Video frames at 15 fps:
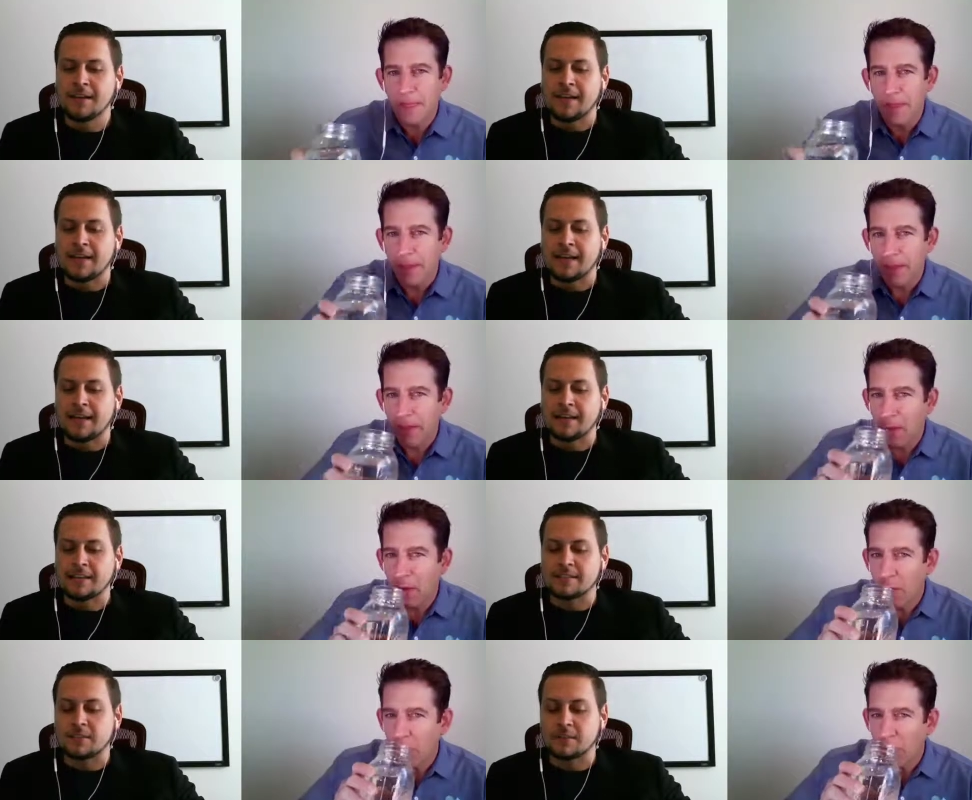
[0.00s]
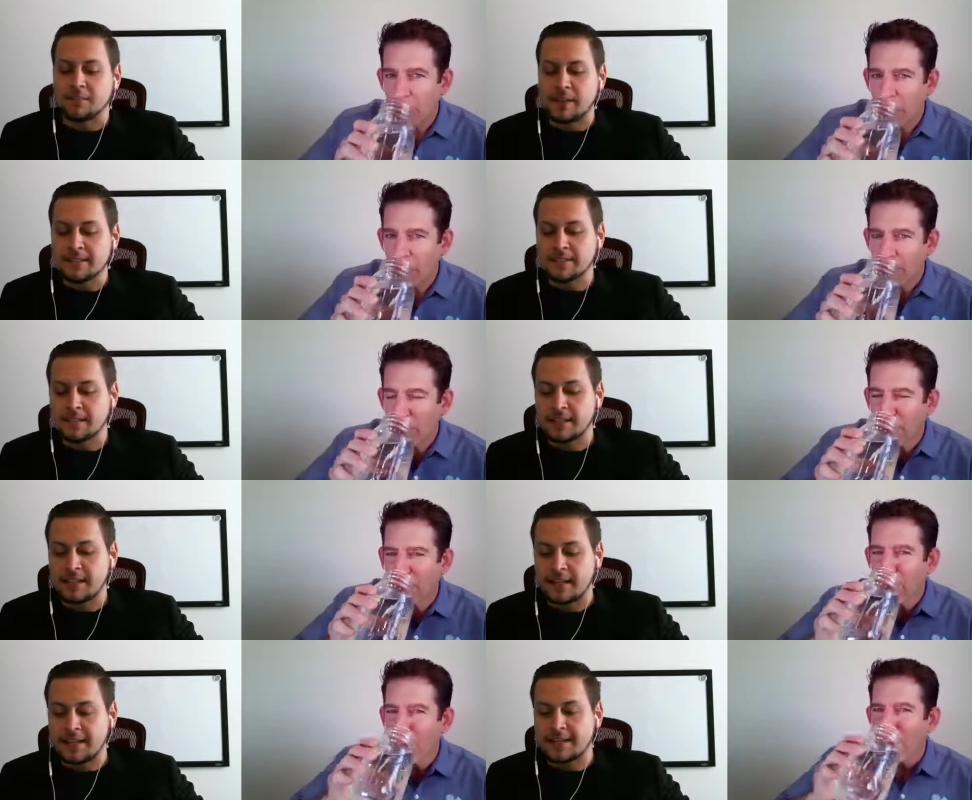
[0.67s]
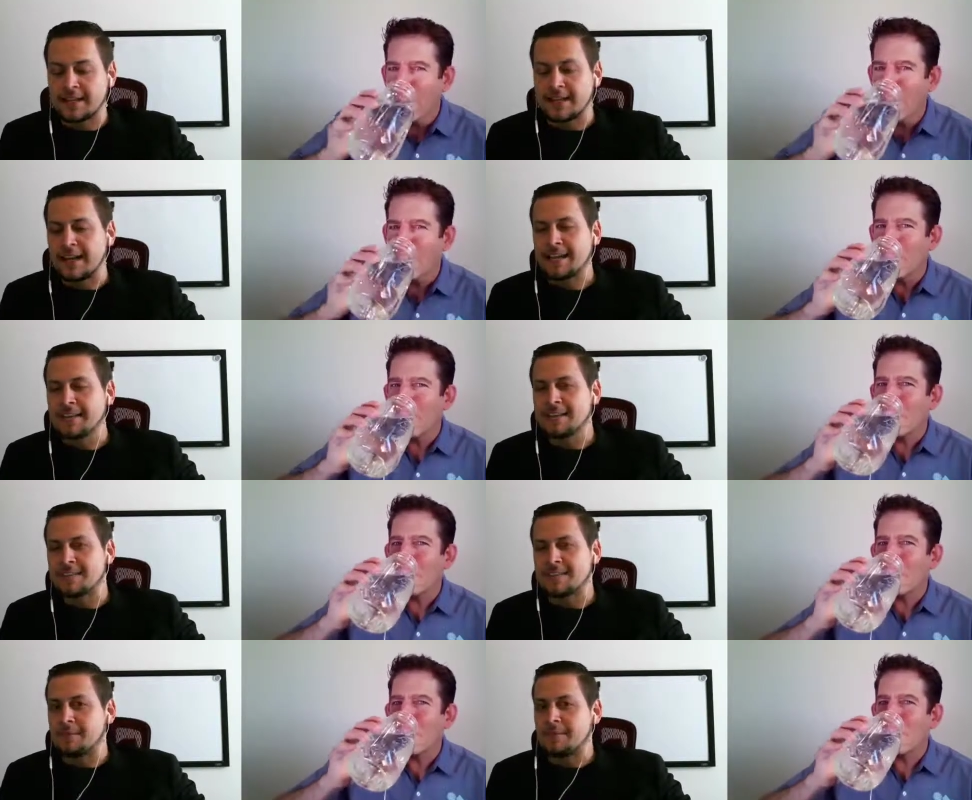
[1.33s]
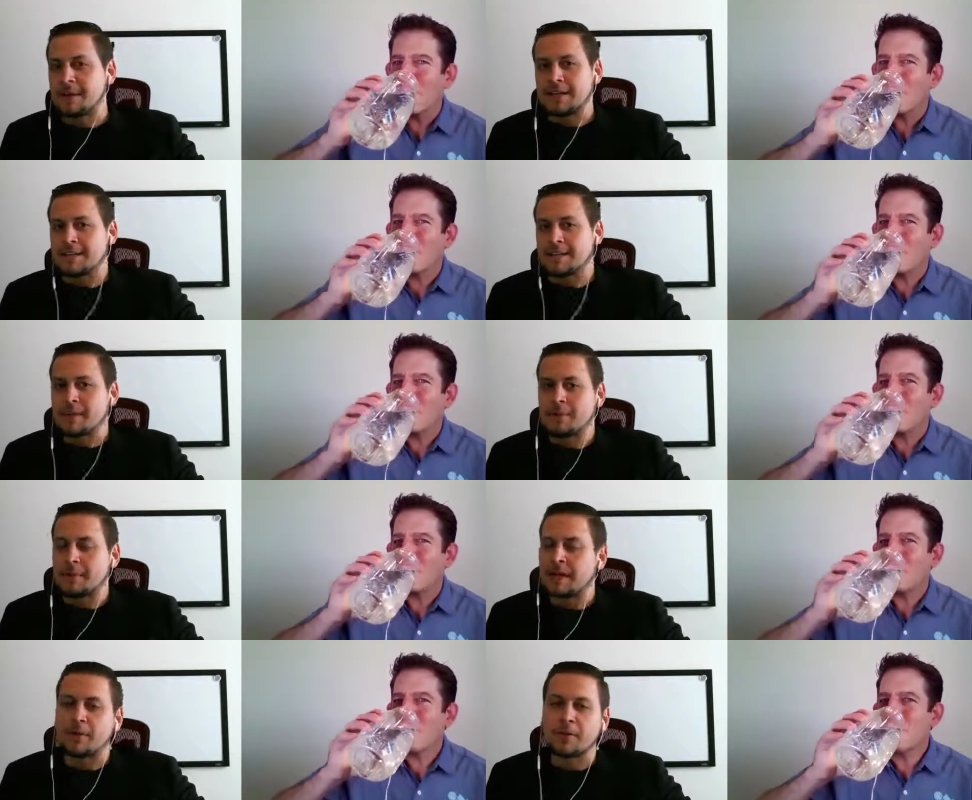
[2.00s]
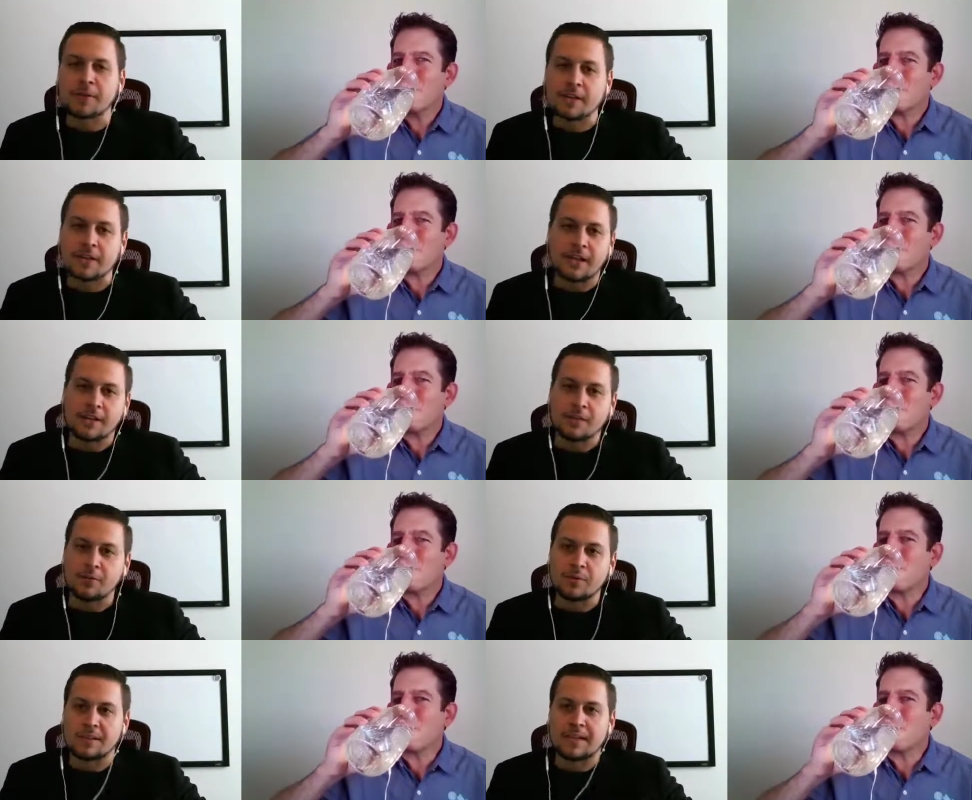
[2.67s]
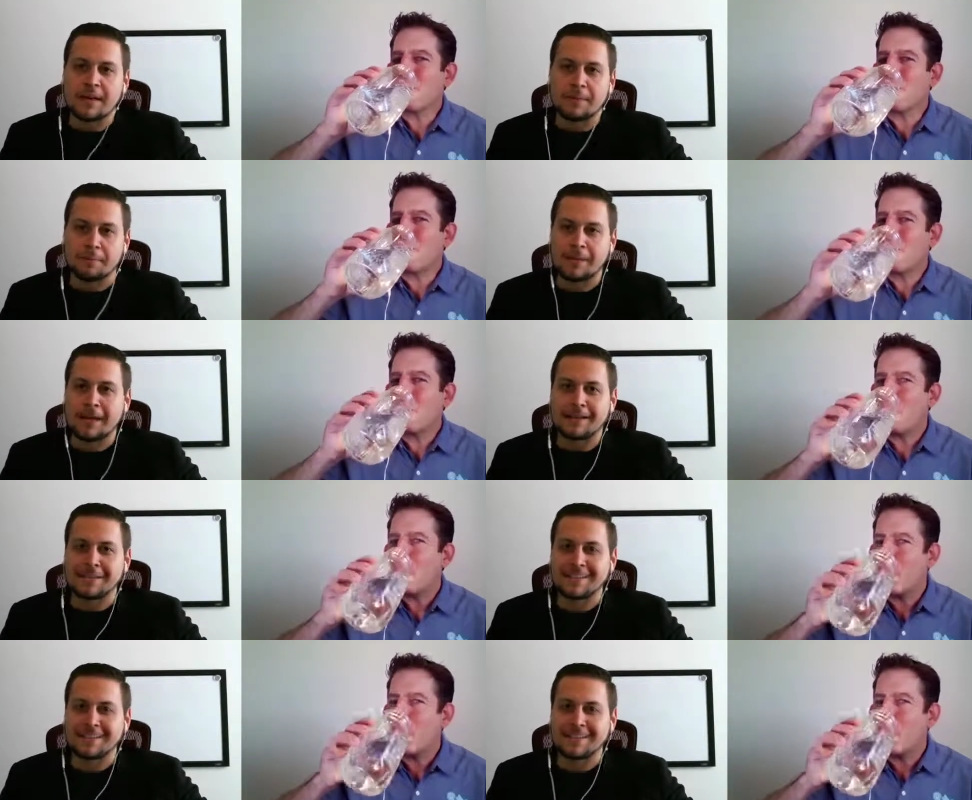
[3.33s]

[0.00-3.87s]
Speaker 1: and so basically I got in, I had the team idea, but I don't think I knew what that meant